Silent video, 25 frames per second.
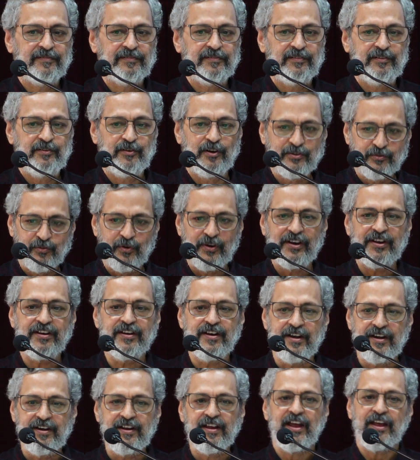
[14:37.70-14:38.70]
not only in
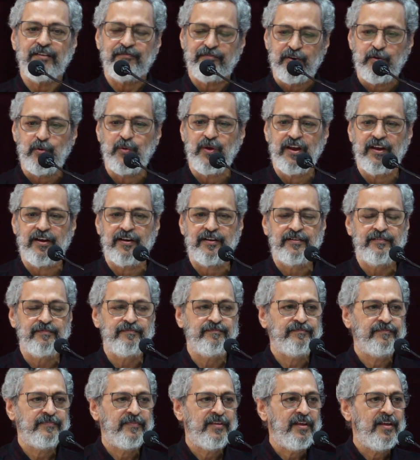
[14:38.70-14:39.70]
India, everywhere,
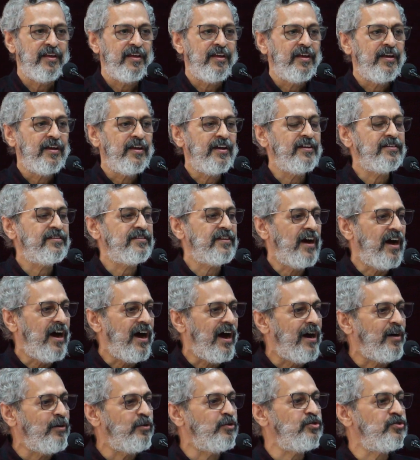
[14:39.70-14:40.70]
is
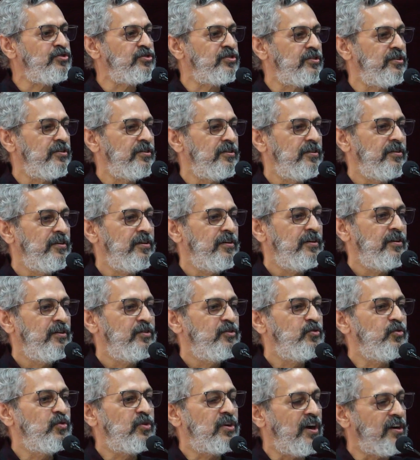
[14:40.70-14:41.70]
out
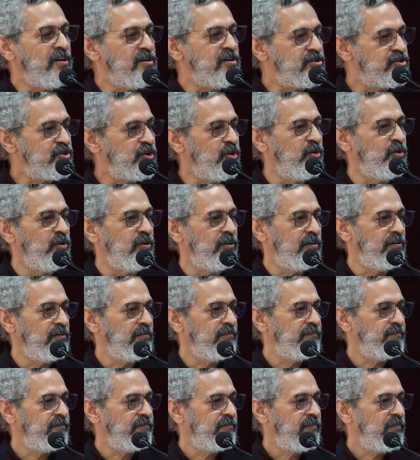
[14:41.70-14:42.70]
to control
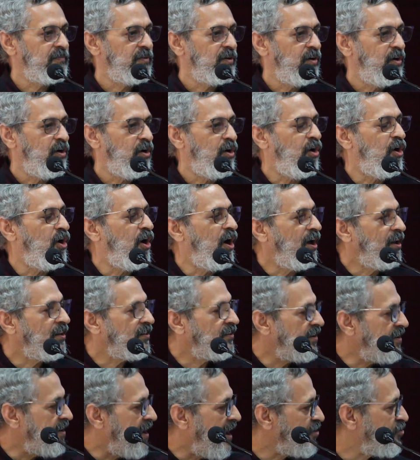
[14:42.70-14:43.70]
all
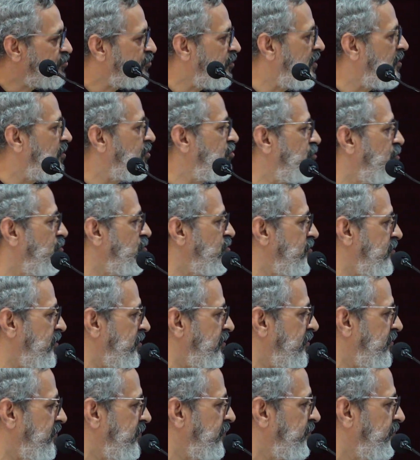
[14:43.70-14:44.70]
the natural
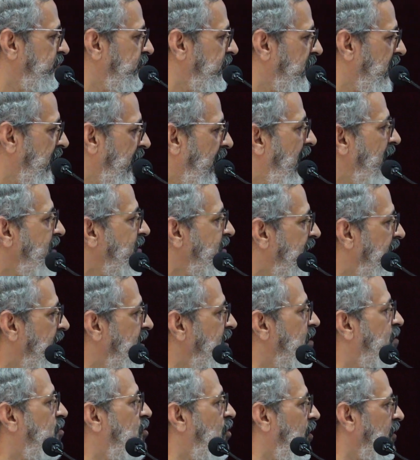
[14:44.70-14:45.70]
resources at
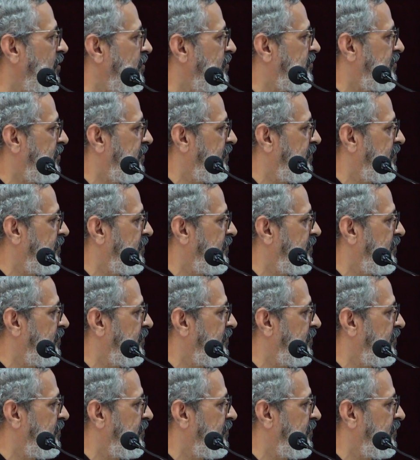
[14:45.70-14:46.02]
any cost.